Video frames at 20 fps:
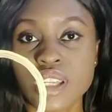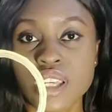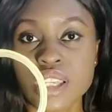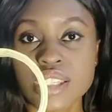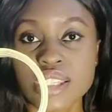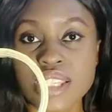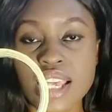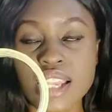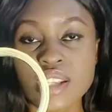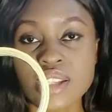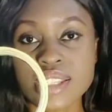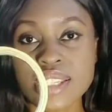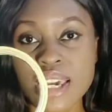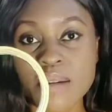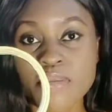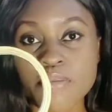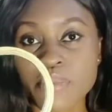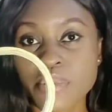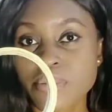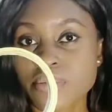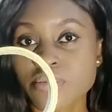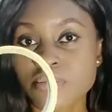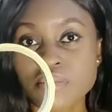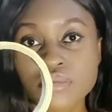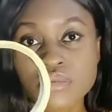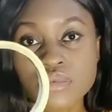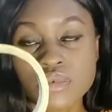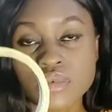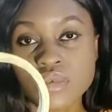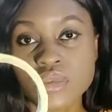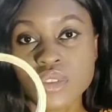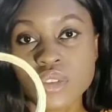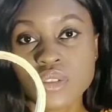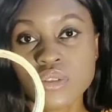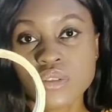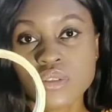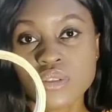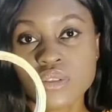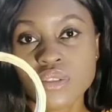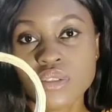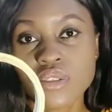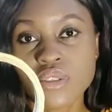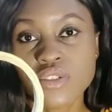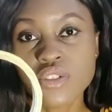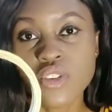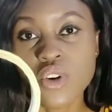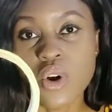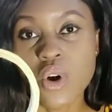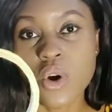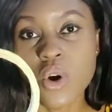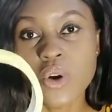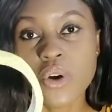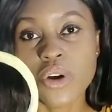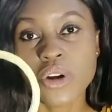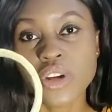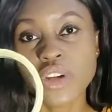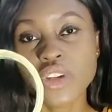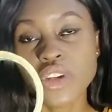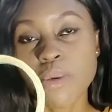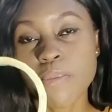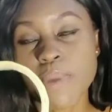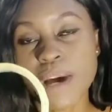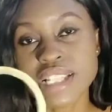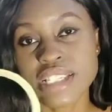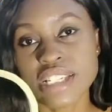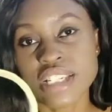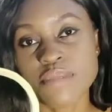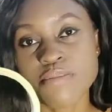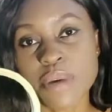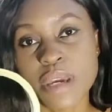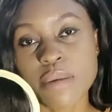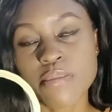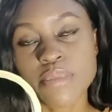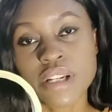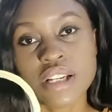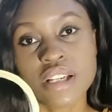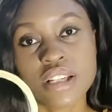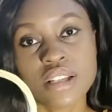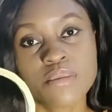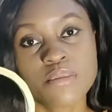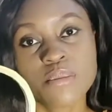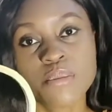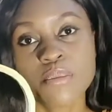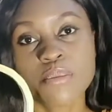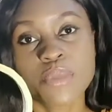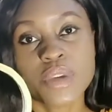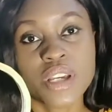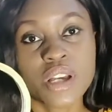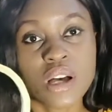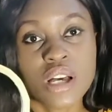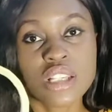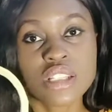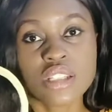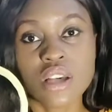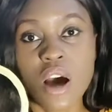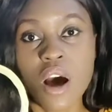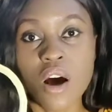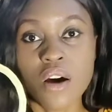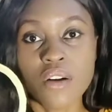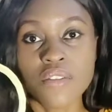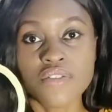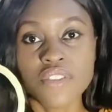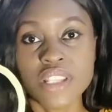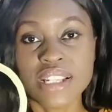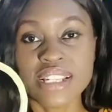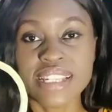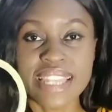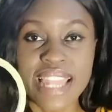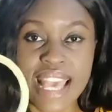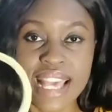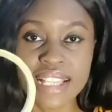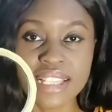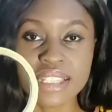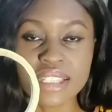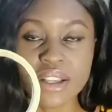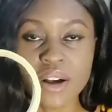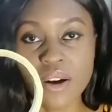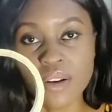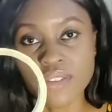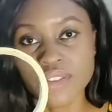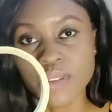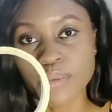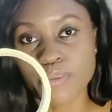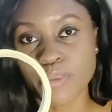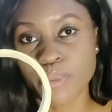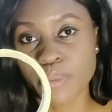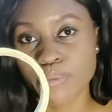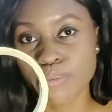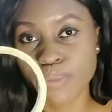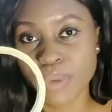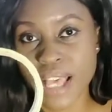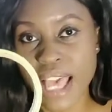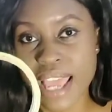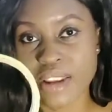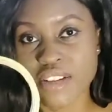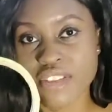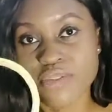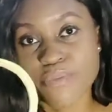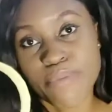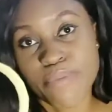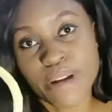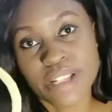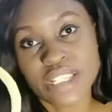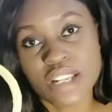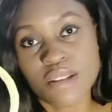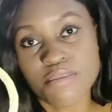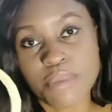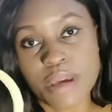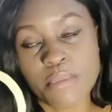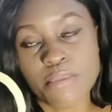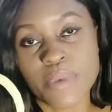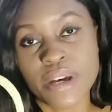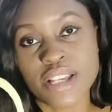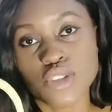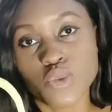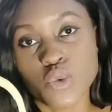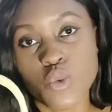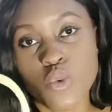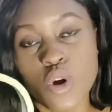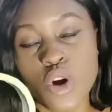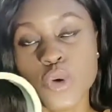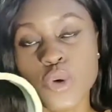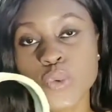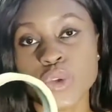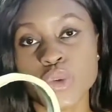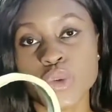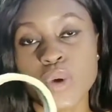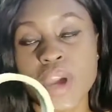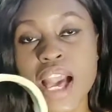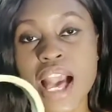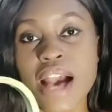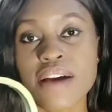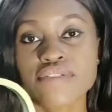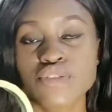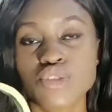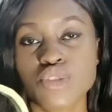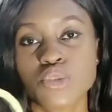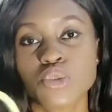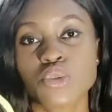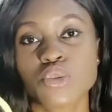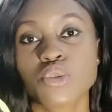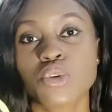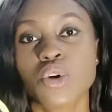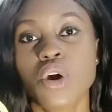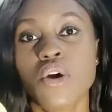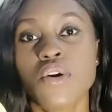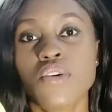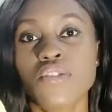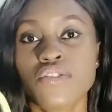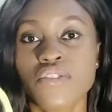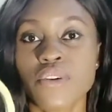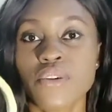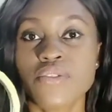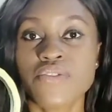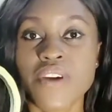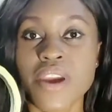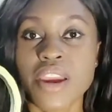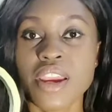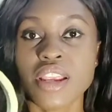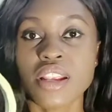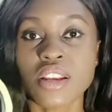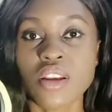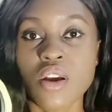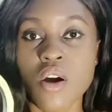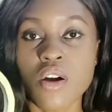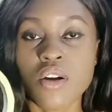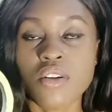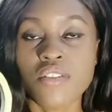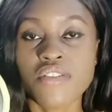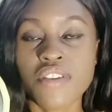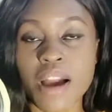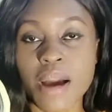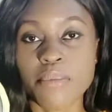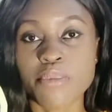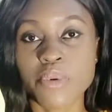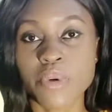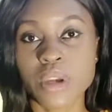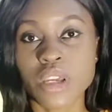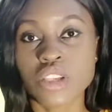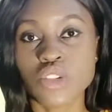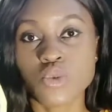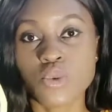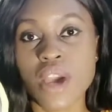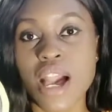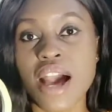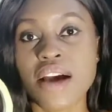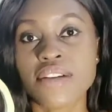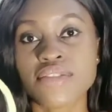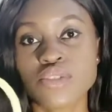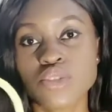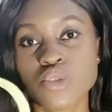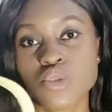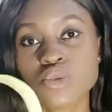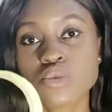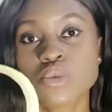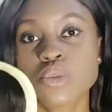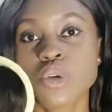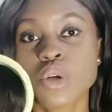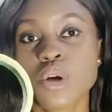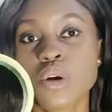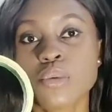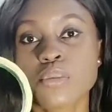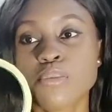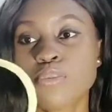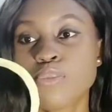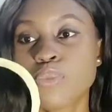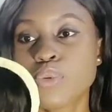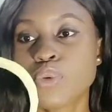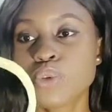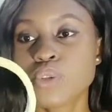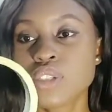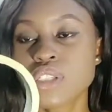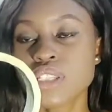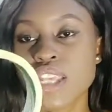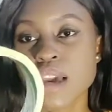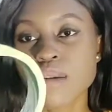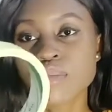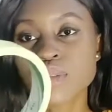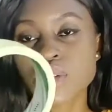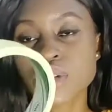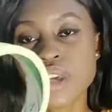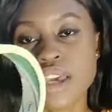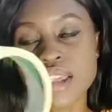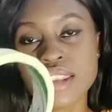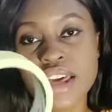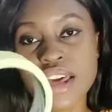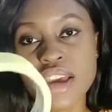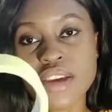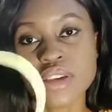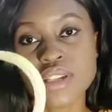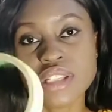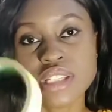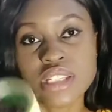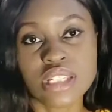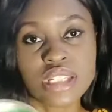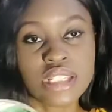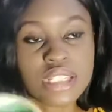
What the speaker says: sellotape for your pattern paper. Because of the length of the kind of pattern papers we work with, we have to, for very long fabrics, we have to put them together using the